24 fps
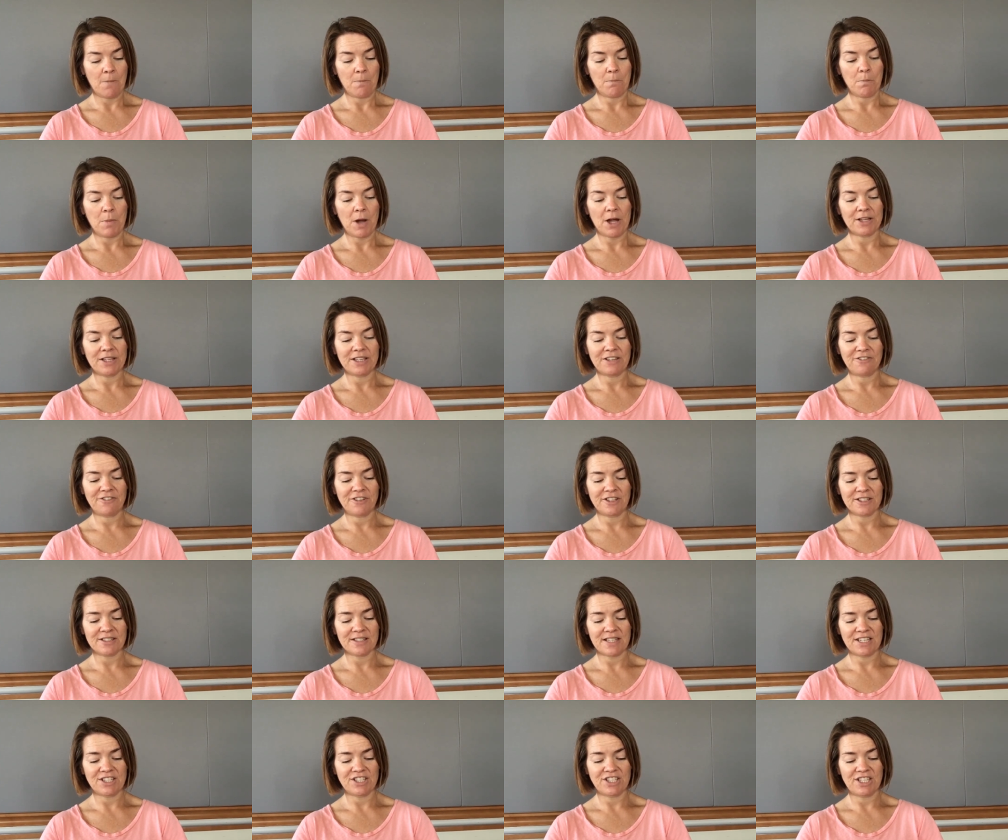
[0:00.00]
Molly
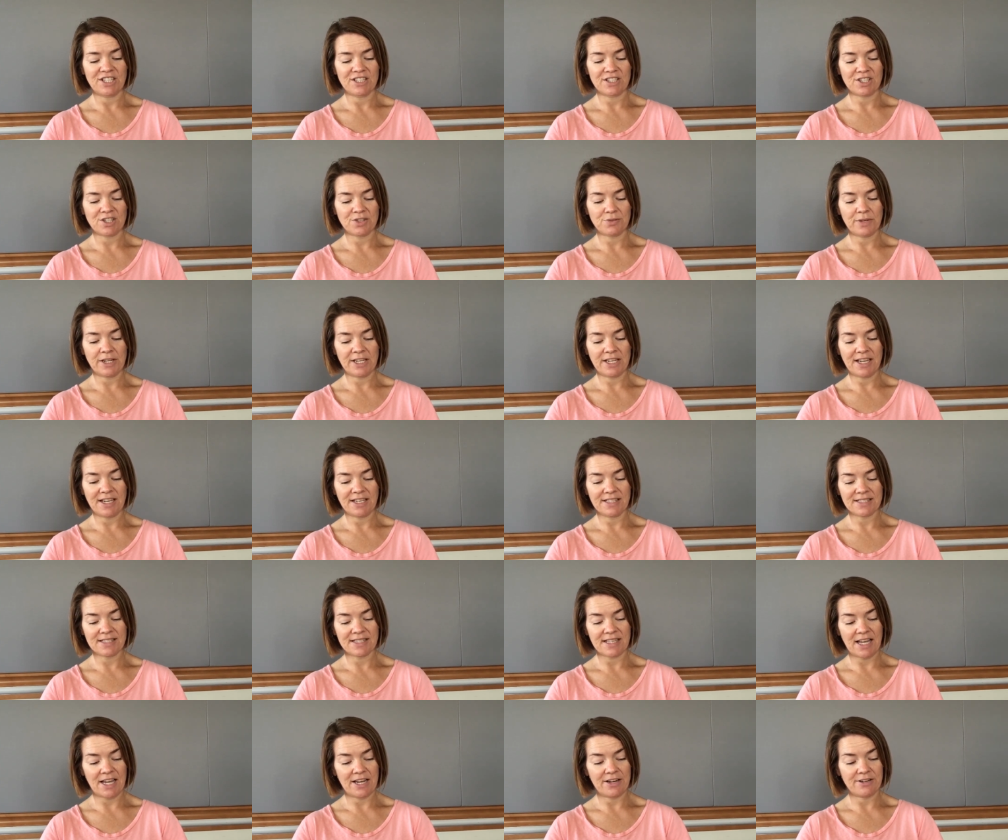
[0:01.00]
feels like she is shrinking
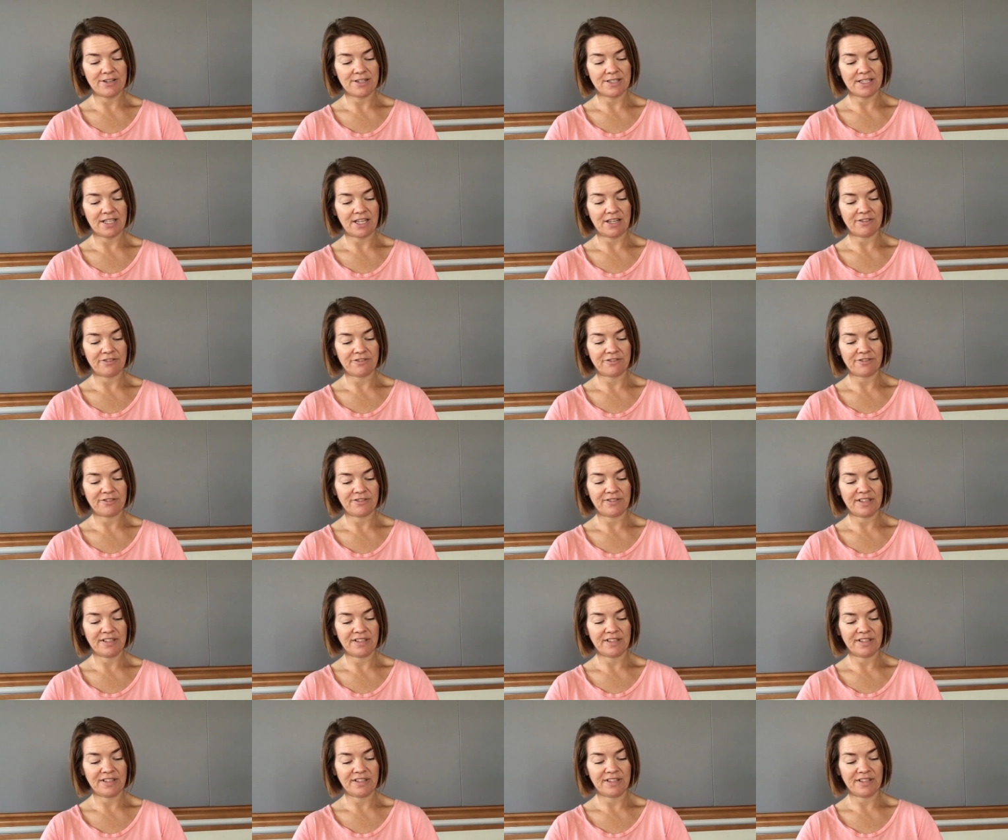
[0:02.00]
inside herself,